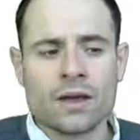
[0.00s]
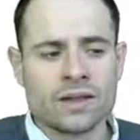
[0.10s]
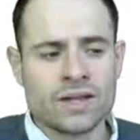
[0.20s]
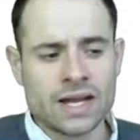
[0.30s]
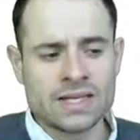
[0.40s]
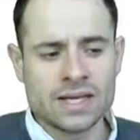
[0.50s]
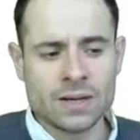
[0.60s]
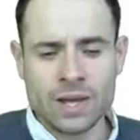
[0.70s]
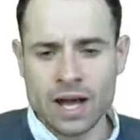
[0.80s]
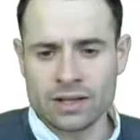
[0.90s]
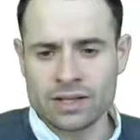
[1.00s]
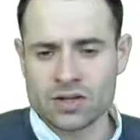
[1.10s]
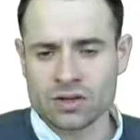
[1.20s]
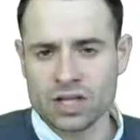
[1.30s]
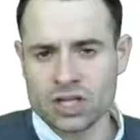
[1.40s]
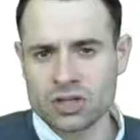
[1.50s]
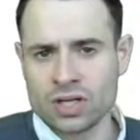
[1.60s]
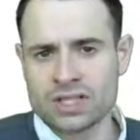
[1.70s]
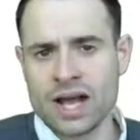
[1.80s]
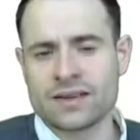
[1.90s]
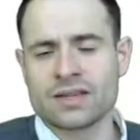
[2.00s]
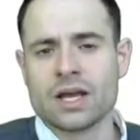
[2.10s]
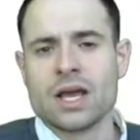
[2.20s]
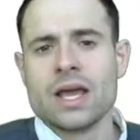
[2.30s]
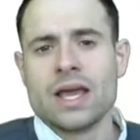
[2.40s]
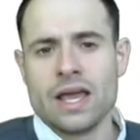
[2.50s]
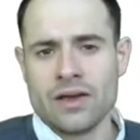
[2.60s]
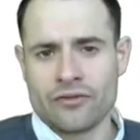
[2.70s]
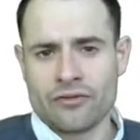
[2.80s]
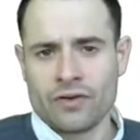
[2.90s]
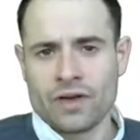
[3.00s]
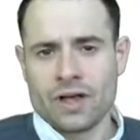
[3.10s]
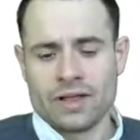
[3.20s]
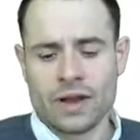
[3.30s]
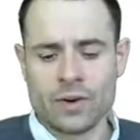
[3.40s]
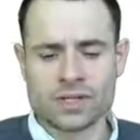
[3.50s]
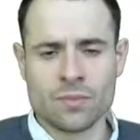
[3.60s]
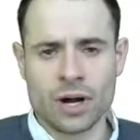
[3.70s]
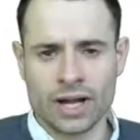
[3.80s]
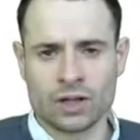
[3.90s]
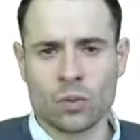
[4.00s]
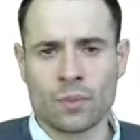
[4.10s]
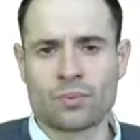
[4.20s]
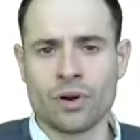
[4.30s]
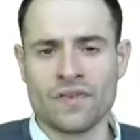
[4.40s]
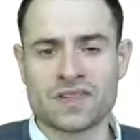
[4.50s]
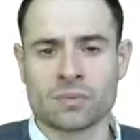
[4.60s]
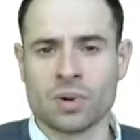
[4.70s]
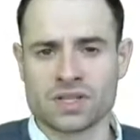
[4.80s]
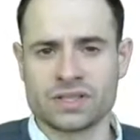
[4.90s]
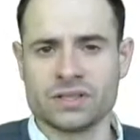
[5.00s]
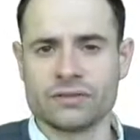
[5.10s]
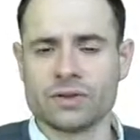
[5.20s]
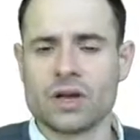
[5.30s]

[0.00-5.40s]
The idea behind this condition is that if there is a market where profits are positive,